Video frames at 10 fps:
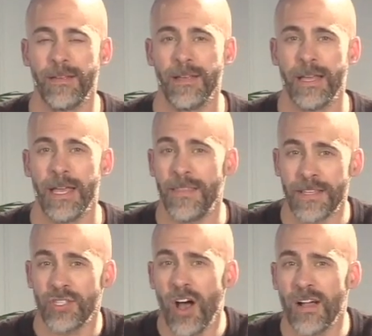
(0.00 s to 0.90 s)
In the
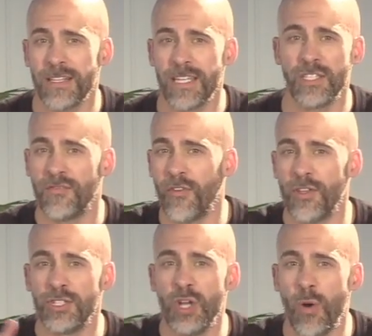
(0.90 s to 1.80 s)
song it says, for
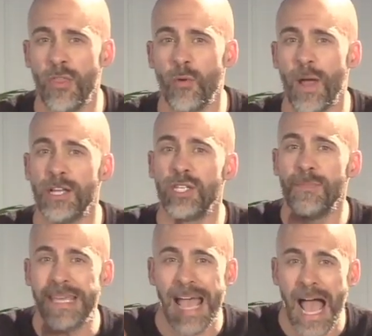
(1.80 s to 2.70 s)
there's no other way to
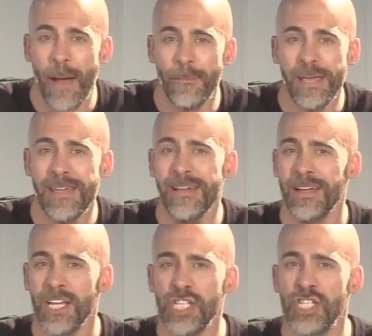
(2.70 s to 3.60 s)
be happy
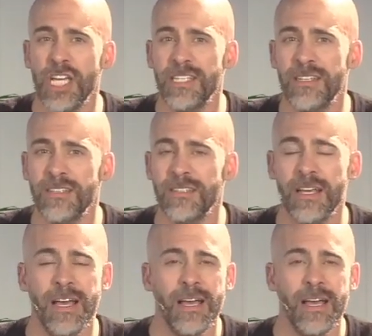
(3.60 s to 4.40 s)
in Jesus.